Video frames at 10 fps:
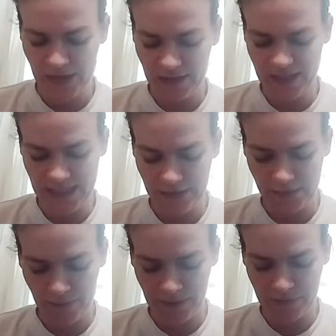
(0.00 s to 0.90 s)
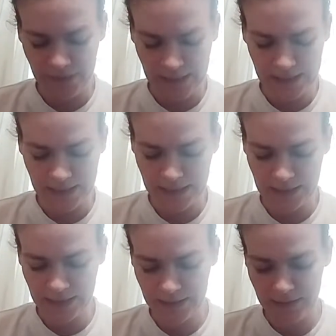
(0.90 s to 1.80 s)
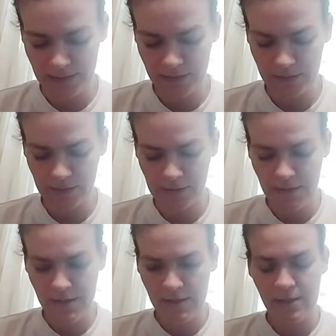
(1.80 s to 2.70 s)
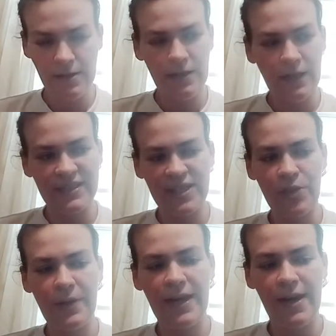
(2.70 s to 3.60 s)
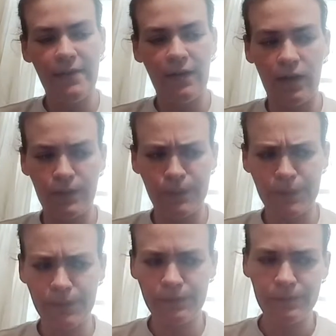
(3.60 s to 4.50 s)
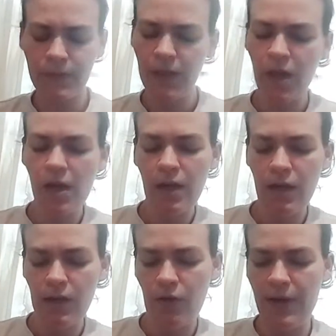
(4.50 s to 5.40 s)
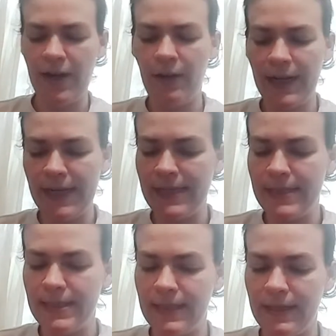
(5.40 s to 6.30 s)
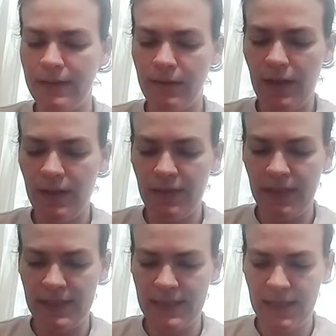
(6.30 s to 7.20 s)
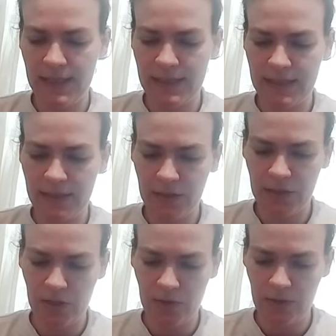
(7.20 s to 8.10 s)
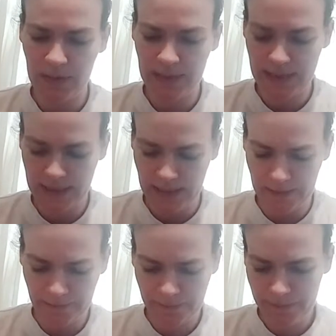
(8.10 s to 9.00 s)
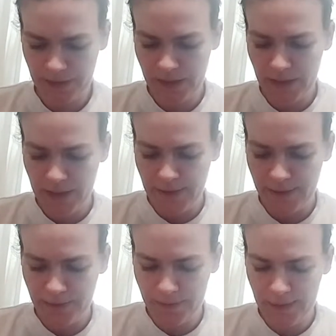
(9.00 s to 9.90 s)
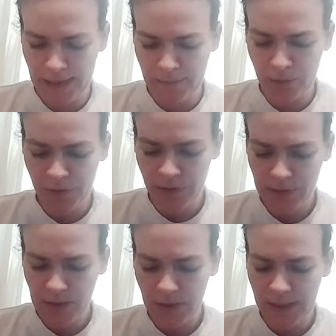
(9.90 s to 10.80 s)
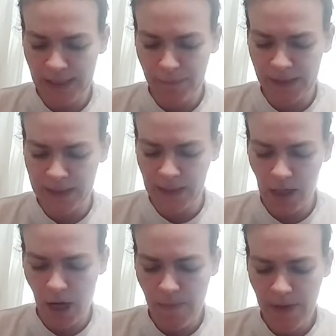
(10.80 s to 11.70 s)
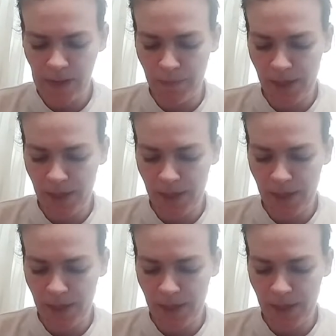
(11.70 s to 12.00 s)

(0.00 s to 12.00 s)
Identify which Venus this is, because I do have rarities and these sets. So let's see. The blue skullet means common.